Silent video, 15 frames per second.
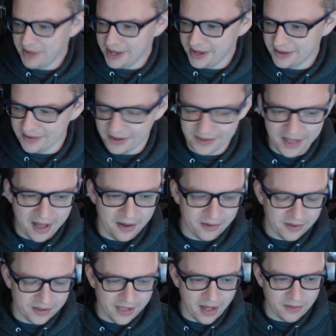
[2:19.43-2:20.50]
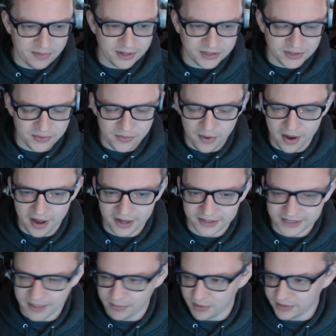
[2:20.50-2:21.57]
allowed me to
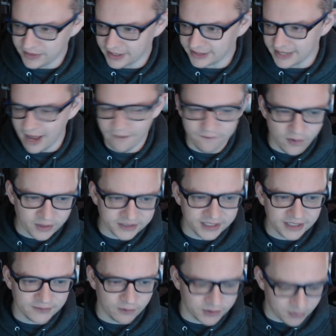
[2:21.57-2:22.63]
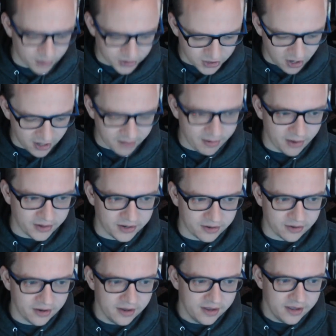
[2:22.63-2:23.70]
separate things. Now, first things first, I want to talk about here
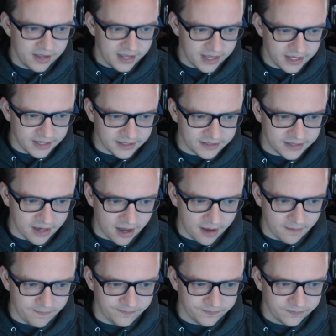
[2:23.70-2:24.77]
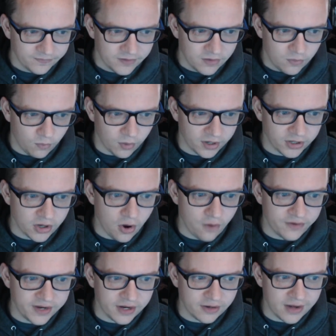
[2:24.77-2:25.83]
is we're going to go over
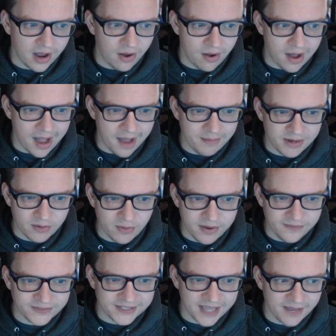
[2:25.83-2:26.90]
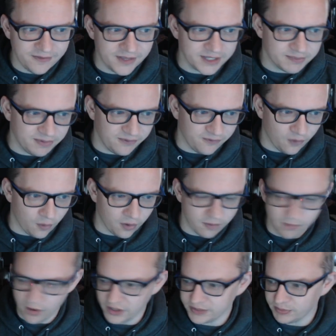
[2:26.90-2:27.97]
here now. I mean, we've said this before
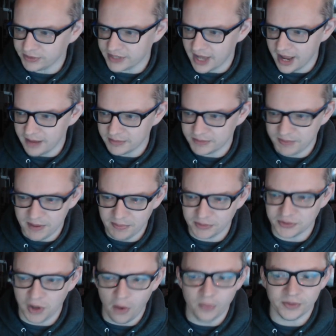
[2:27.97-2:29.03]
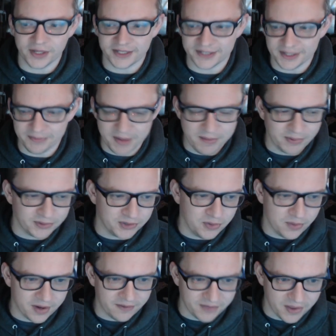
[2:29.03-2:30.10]
multiple times. People don't listen. People do
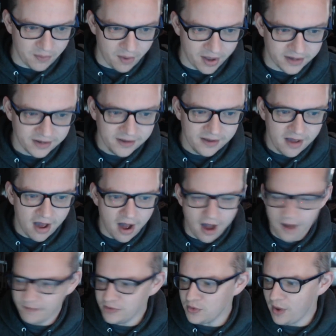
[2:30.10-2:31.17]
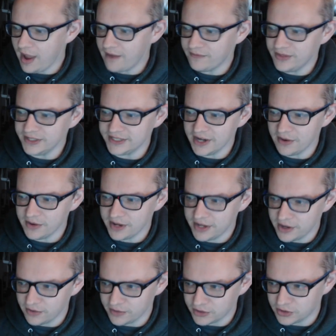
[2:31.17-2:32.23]
whatever they want. You have this area
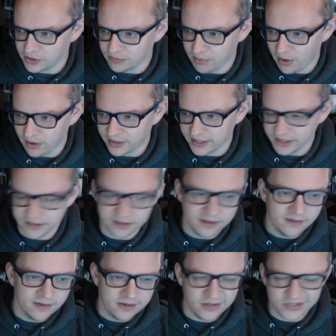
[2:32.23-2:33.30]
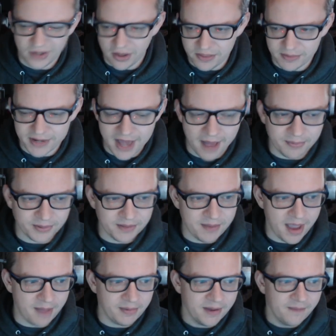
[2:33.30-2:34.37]
here that you can park in. You saw the Monopoly
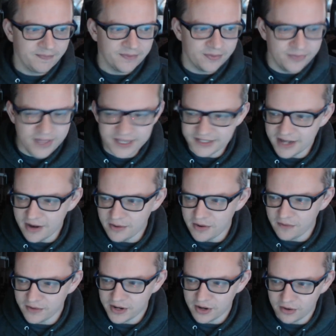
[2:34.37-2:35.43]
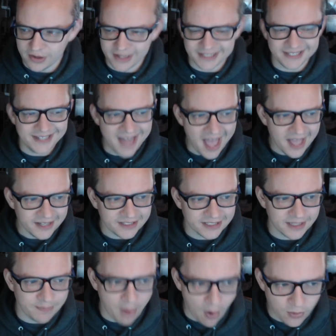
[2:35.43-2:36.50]
map. This area over here is not
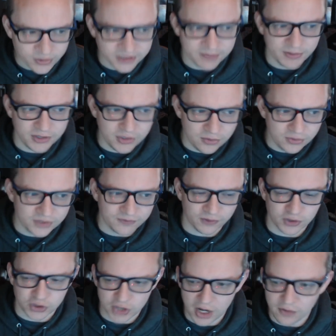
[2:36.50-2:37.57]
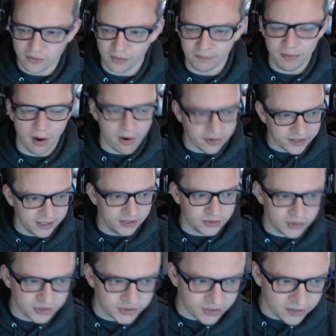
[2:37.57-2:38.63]
supposed to be used for general parking,
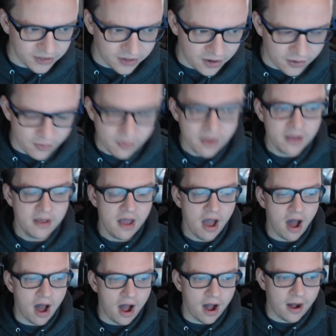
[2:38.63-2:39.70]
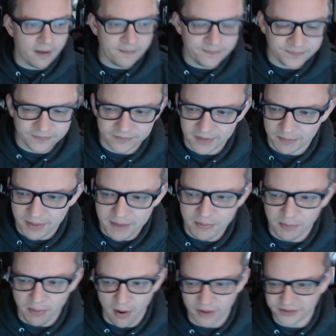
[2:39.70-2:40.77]
just so you know. People
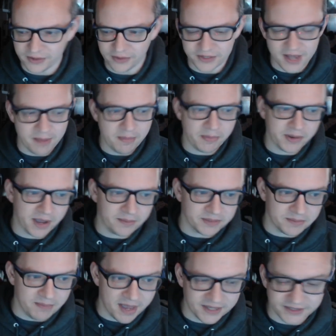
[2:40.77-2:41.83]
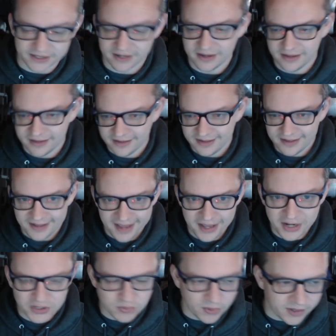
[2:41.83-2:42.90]
park there all the time. It becomes a mess. It
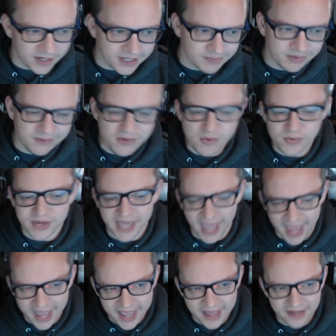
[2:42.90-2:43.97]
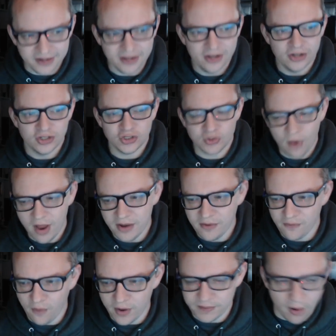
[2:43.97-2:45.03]
is what it is. But if you can, try to
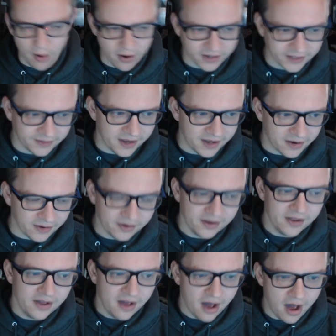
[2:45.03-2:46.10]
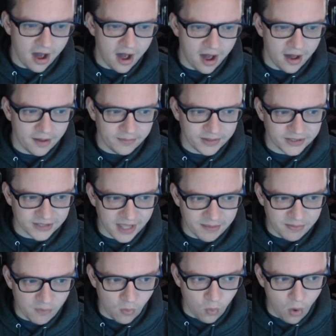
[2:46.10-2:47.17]
avoid parking there because a lot of
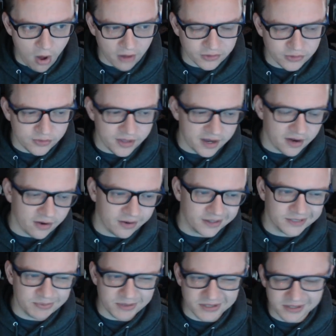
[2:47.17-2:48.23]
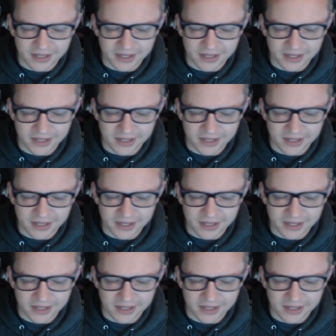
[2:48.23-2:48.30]
people walk through there, and especially